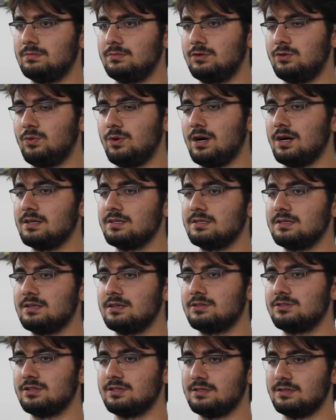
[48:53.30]
twice in
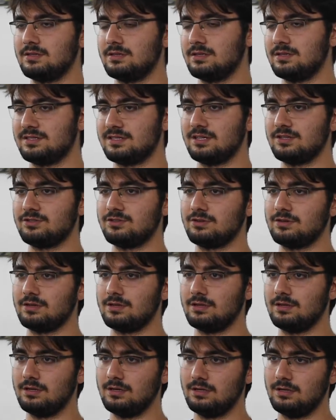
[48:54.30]
a century,
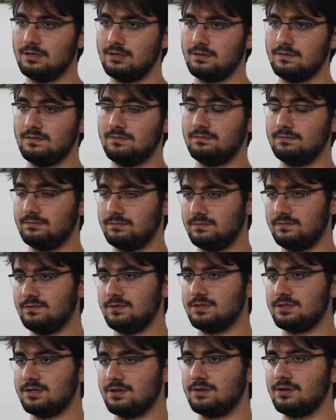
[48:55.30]

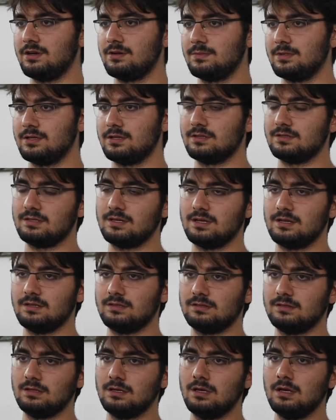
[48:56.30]
for certain Armenians, that
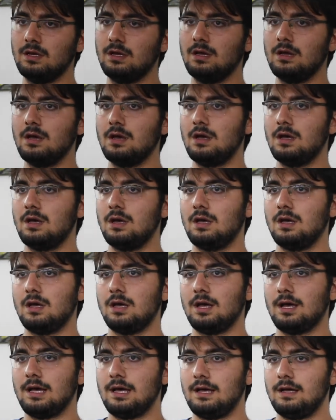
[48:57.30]
is.
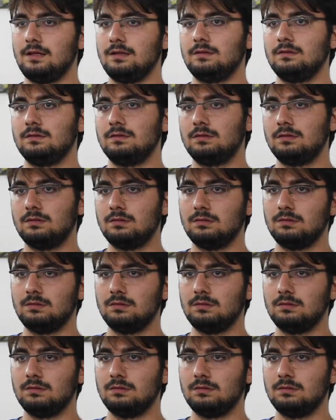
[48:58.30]
And